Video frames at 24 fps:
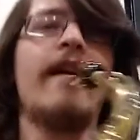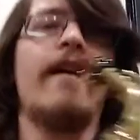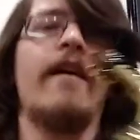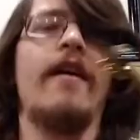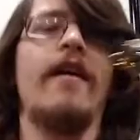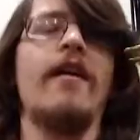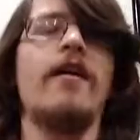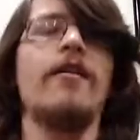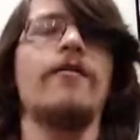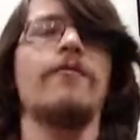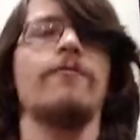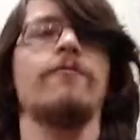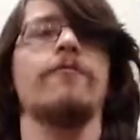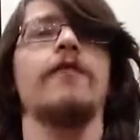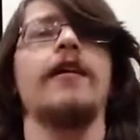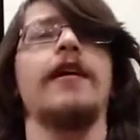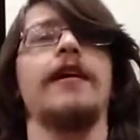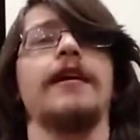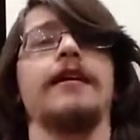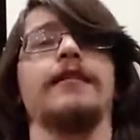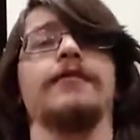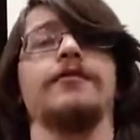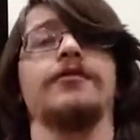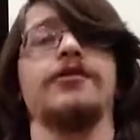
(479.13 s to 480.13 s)
All
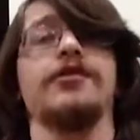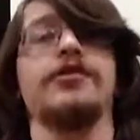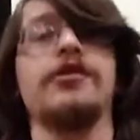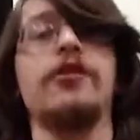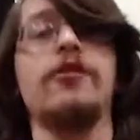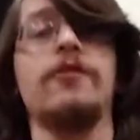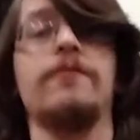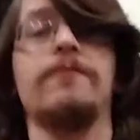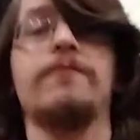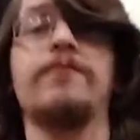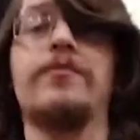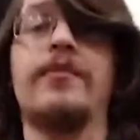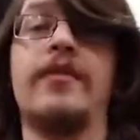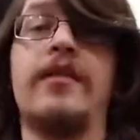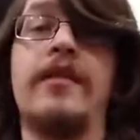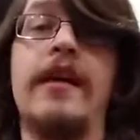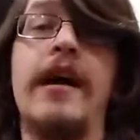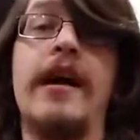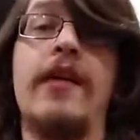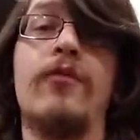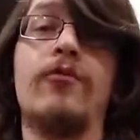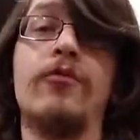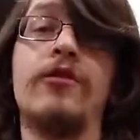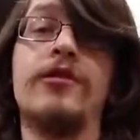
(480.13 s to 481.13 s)
right, so
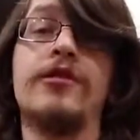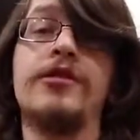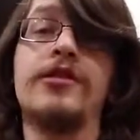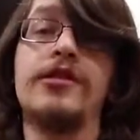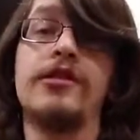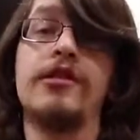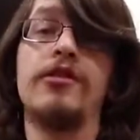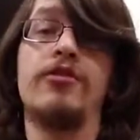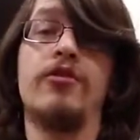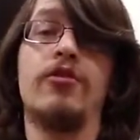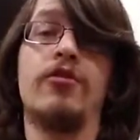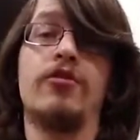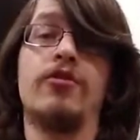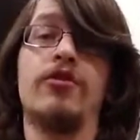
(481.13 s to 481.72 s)
that was the